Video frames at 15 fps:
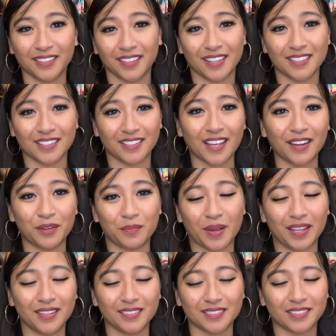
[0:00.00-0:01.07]
Like I said, I don't
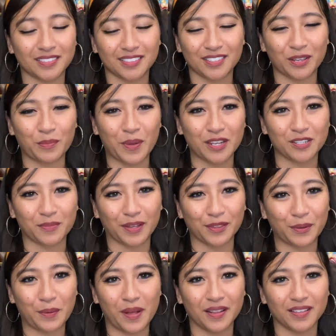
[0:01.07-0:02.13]
mind so much about
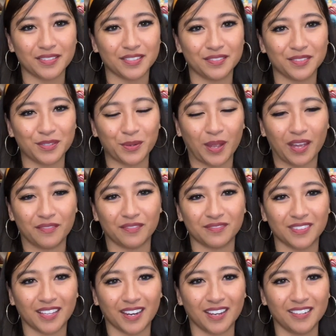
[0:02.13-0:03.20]
the wallet, so it's okay
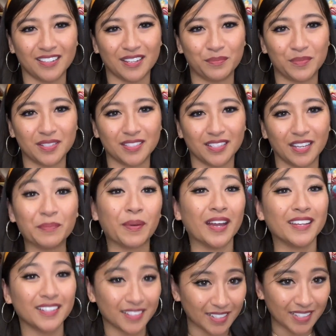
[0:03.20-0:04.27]
that I ended up missing it. But I
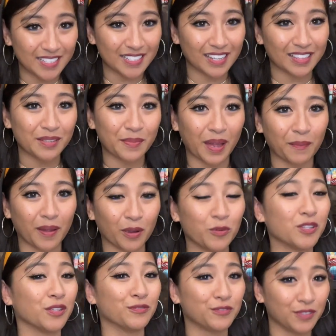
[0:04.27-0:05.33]
did at least get the backpack,
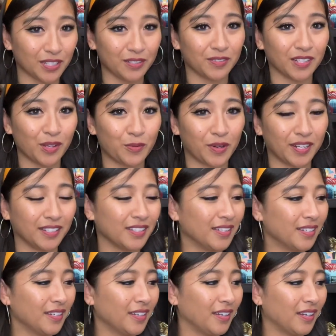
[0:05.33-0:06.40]
which I really, really wanted.
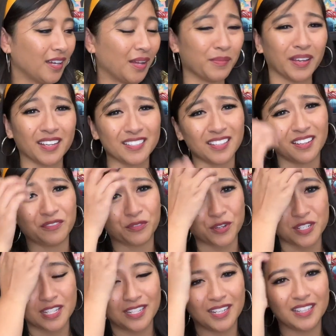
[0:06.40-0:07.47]
Like I said,
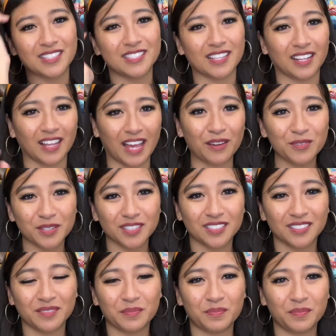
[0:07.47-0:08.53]
unfortunately, it did sell out
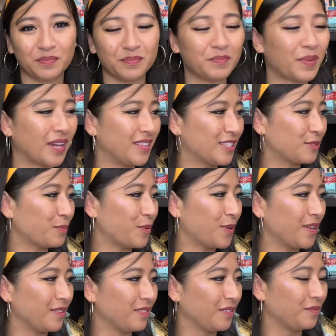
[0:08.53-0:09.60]
by this
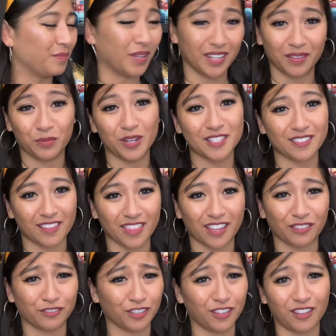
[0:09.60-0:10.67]
point, but it was on
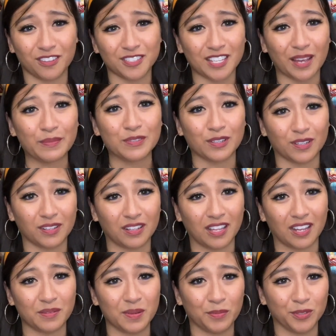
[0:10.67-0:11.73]
there for a long time, so a
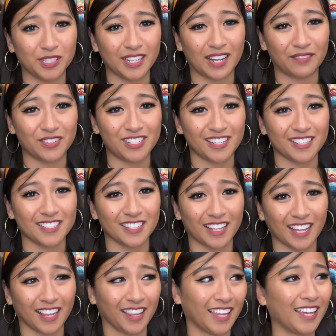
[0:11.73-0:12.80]
lot of people did have a chance to
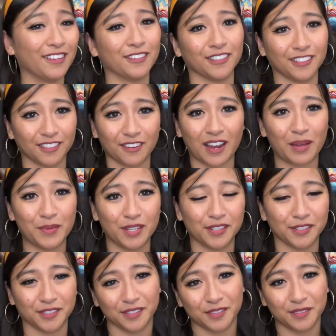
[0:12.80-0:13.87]
like later grab it
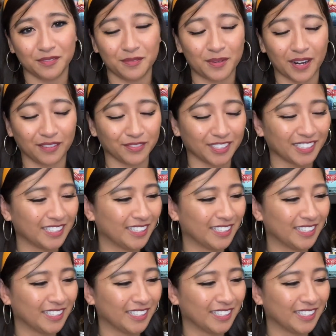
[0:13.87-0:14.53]
or whatever.